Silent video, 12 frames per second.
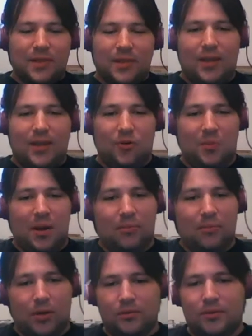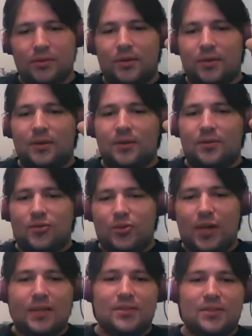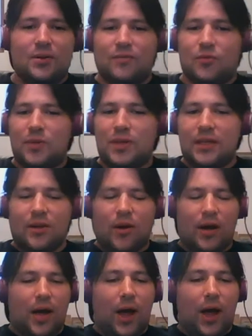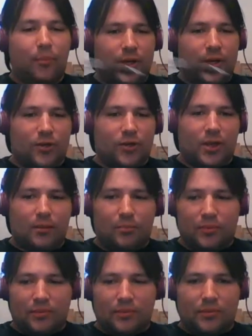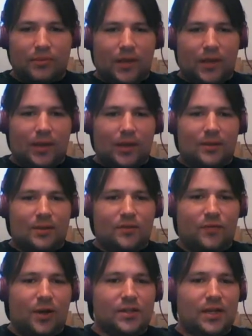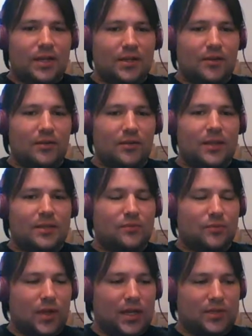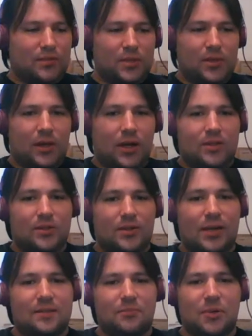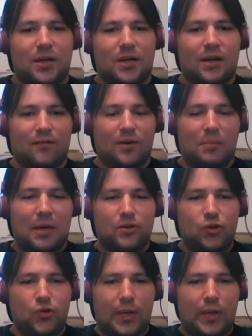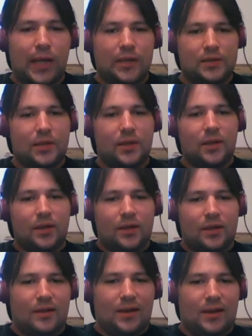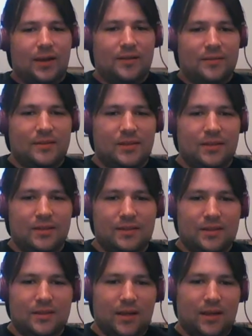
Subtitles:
And remember, you guys don't even really know how to operate your ship. As far as I know, last we talked, you guys had been on it for about 2 days since